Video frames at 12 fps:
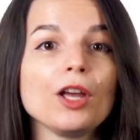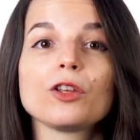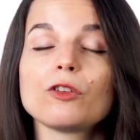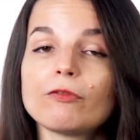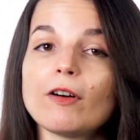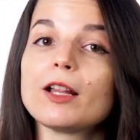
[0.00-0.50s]

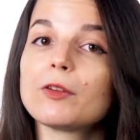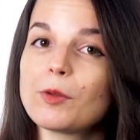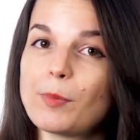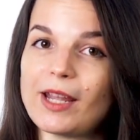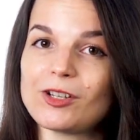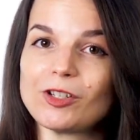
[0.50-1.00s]
You follow the
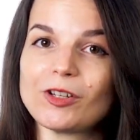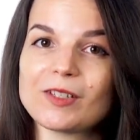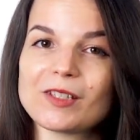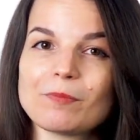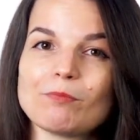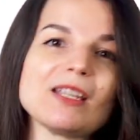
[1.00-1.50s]

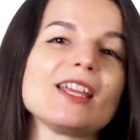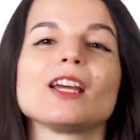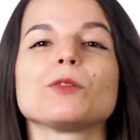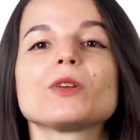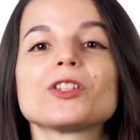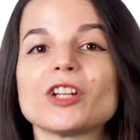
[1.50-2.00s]
pages.
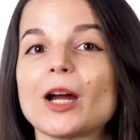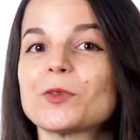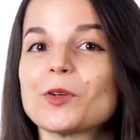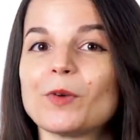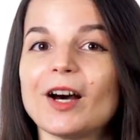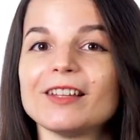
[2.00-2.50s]
Begin with
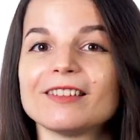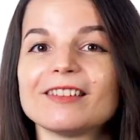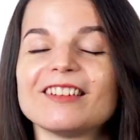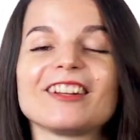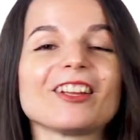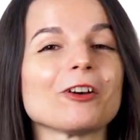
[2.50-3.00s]
chapter 1,
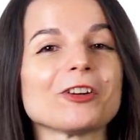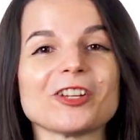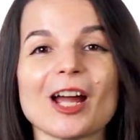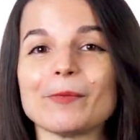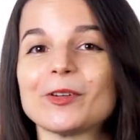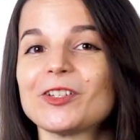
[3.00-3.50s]
then go to
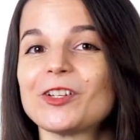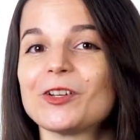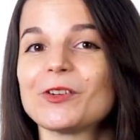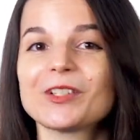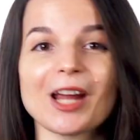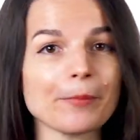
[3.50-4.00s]
chapter
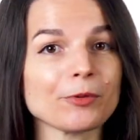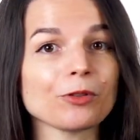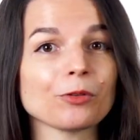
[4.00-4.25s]
2, chapter